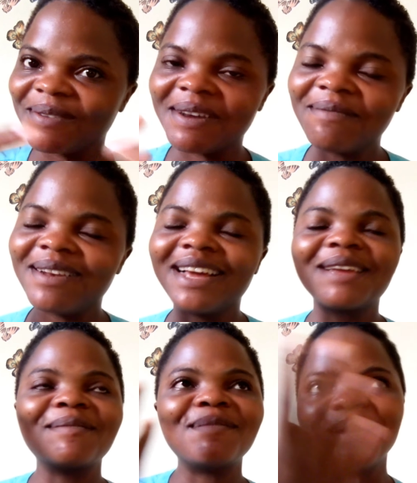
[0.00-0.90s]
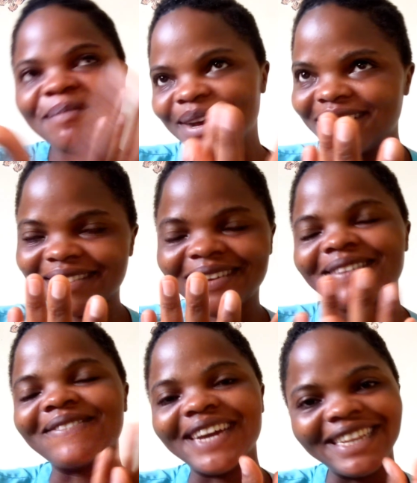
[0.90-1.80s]
to have like members
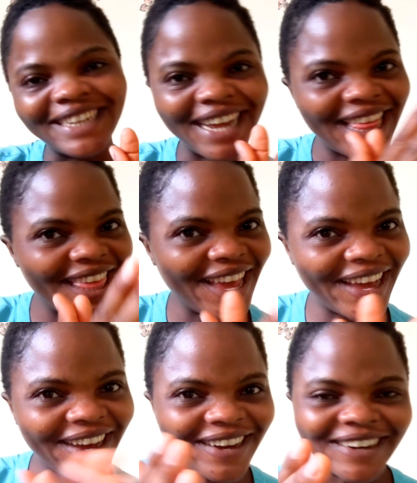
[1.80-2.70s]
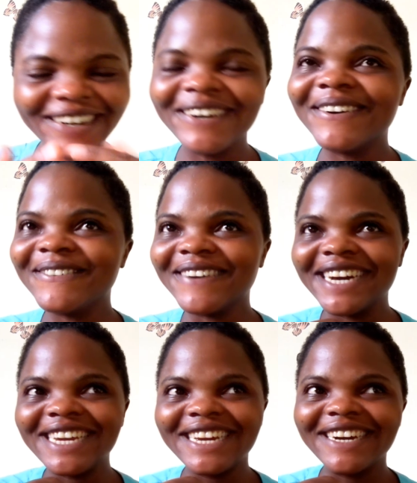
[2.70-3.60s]
on my channel. Oh
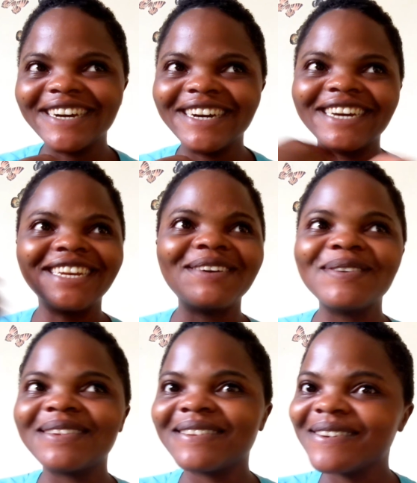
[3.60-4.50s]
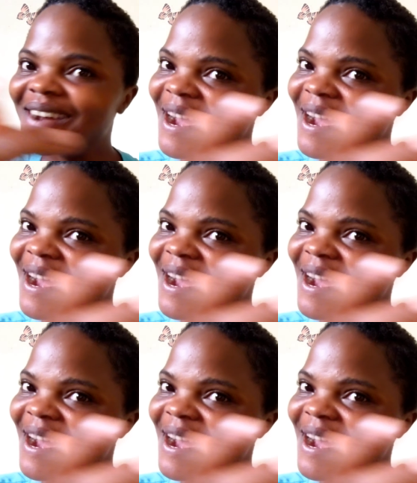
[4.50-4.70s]
my god, I was so